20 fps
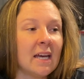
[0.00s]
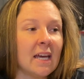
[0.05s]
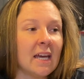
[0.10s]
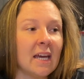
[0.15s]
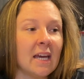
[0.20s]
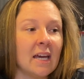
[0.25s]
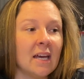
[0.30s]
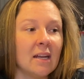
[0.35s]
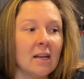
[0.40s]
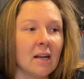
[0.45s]

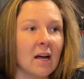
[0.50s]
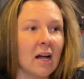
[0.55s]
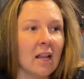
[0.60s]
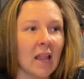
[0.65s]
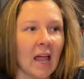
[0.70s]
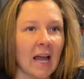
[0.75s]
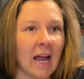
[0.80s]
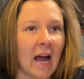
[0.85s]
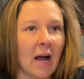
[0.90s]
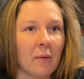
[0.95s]
And
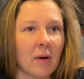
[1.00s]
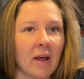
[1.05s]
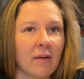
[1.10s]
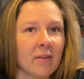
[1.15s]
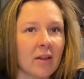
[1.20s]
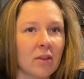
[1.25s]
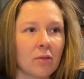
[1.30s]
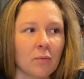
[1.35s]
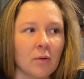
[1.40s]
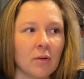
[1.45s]
like I would have
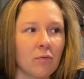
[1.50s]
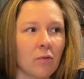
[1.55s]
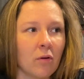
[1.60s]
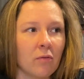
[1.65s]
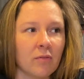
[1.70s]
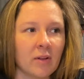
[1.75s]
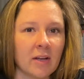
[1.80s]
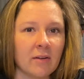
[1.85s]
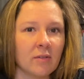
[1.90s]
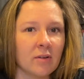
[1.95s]
like 3-4
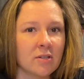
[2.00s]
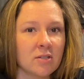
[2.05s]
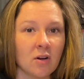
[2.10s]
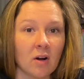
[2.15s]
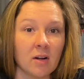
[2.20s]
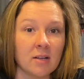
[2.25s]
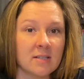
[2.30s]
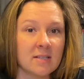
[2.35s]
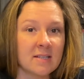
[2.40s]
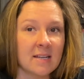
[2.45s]
flavors
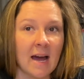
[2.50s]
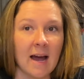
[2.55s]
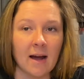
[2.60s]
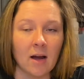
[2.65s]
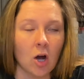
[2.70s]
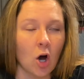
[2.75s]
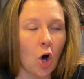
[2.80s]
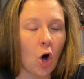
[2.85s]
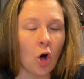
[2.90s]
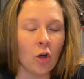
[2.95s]
on
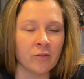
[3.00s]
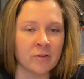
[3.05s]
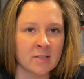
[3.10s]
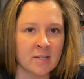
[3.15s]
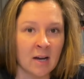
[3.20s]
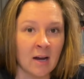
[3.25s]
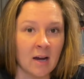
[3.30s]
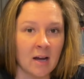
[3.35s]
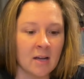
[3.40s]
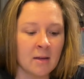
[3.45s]
stack all the
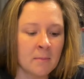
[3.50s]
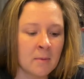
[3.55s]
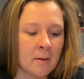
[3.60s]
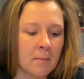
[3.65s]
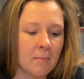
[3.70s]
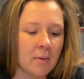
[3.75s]
time.